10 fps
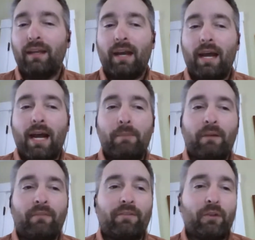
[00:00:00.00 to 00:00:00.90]

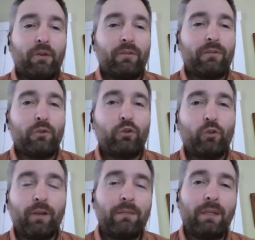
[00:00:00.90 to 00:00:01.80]
for those of you
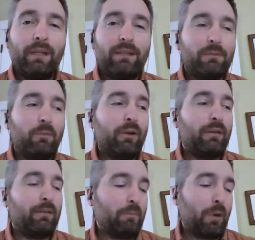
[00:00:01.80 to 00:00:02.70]
joining me at this
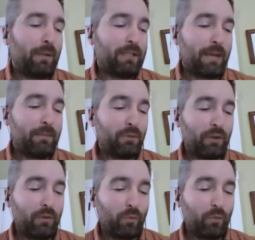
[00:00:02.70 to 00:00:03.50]
moment in time as well,